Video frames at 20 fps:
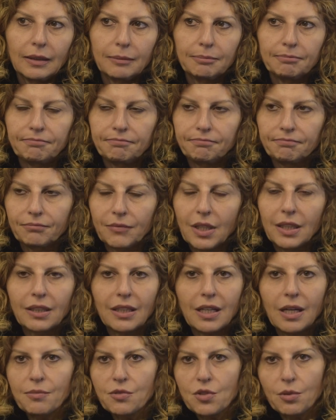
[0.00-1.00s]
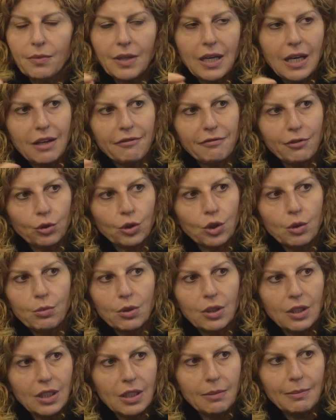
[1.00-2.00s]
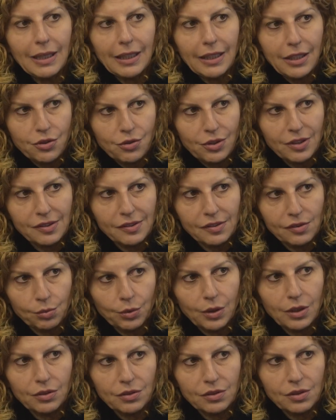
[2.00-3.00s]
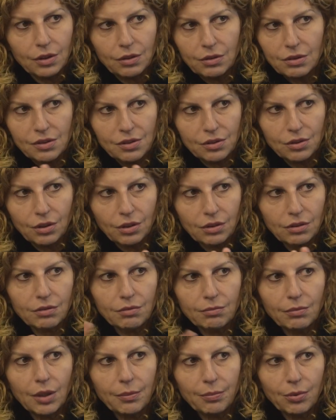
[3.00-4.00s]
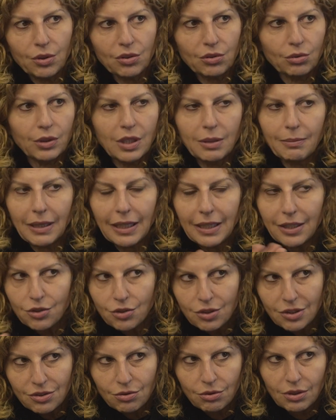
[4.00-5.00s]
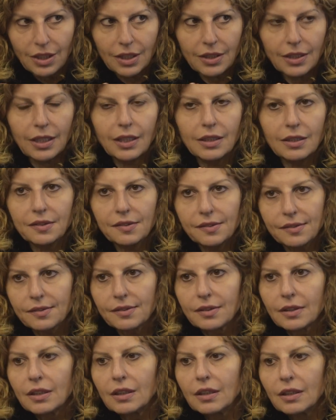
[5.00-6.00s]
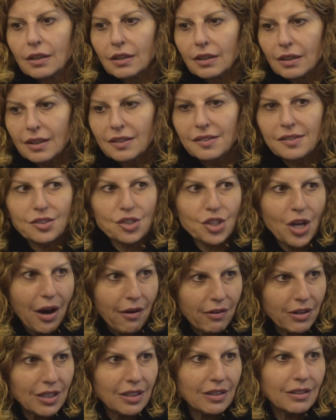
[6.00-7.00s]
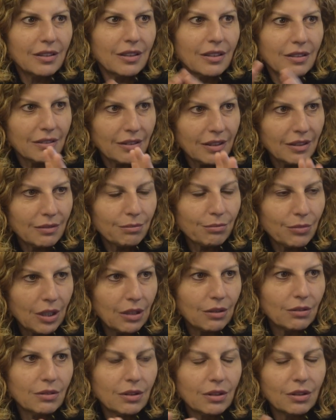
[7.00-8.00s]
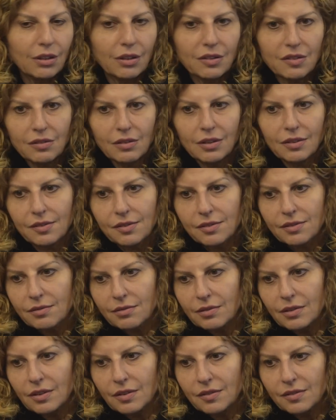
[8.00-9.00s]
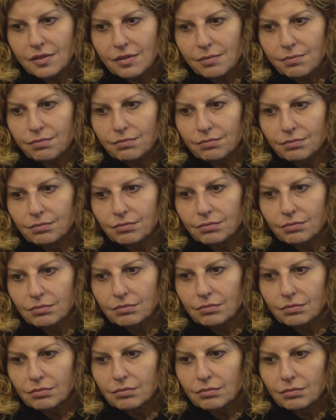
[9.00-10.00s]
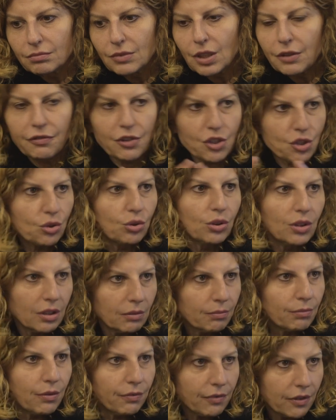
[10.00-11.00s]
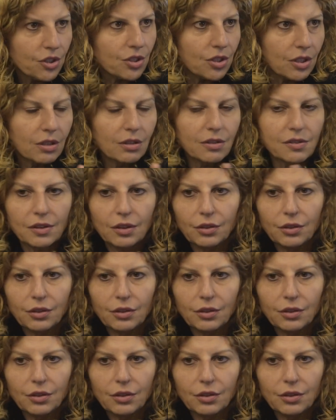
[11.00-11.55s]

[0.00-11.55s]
And it comes from the Heartfelt Community email address as well. So it's not my personal email address or anything like that. It's a charity. It's official and proficient.